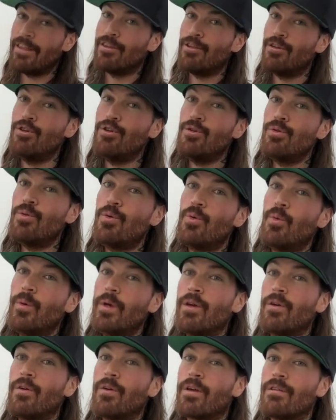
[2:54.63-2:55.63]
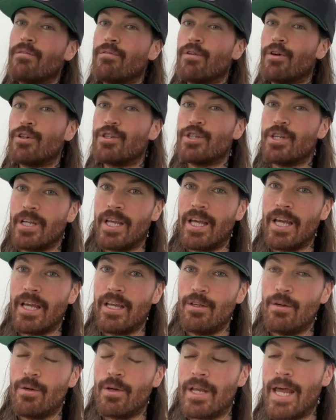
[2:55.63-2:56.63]
the new wheel conversion
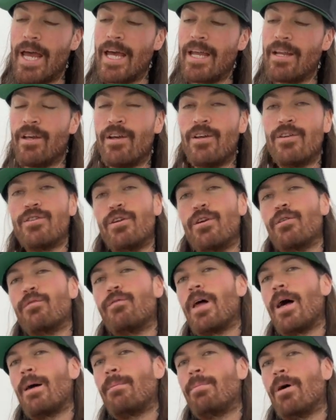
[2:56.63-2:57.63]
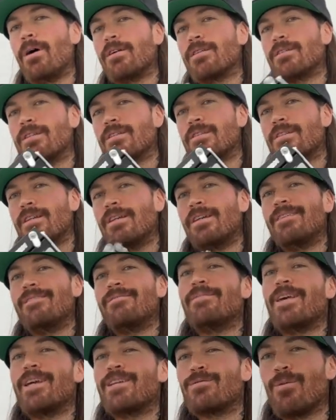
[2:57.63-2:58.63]
kit you can add to your flat boxes.
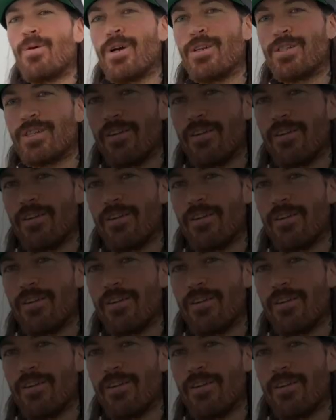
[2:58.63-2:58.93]
Thanks for watching,